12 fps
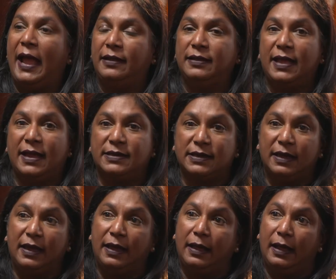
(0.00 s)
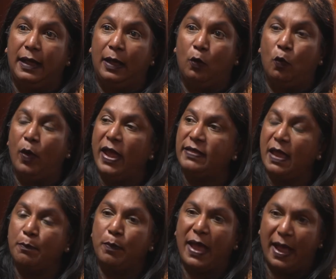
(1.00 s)
and that where
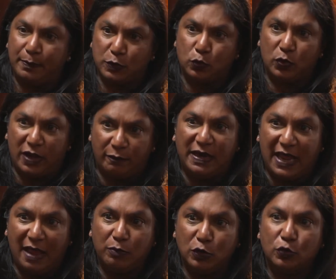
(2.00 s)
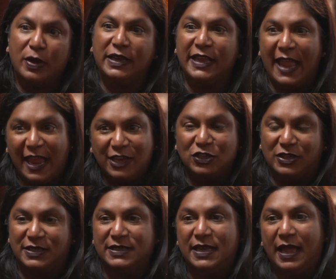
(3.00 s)
they perhaps would have been able to engage
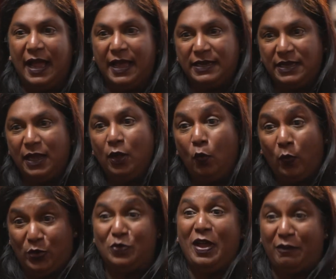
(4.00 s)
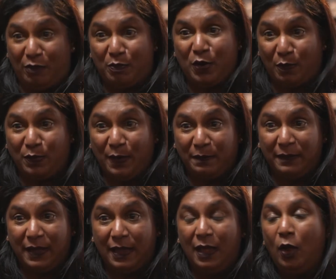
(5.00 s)
and say, ID, we do have a problem.
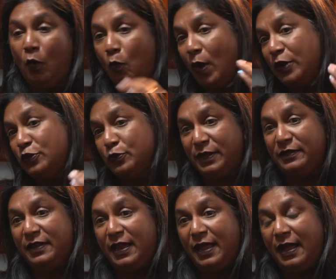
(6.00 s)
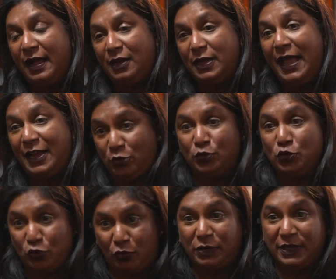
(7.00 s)
1, 2, and 3 are actual
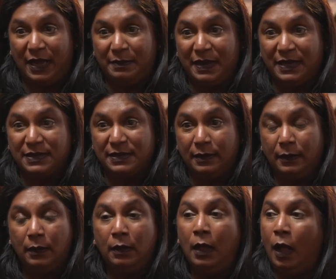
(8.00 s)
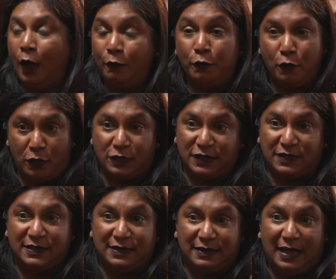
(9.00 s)
shortcomings. Of
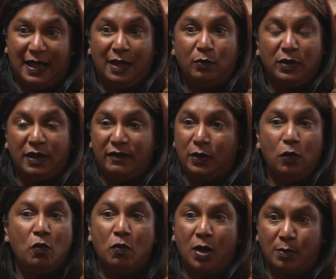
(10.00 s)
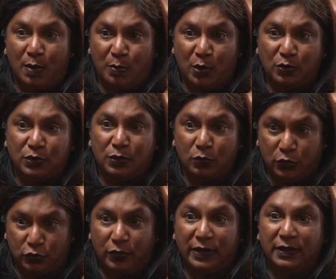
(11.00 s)
course, I would have had no qualm about
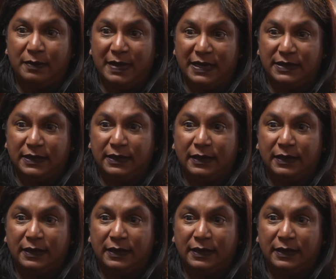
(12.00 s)
withdrawing the matter,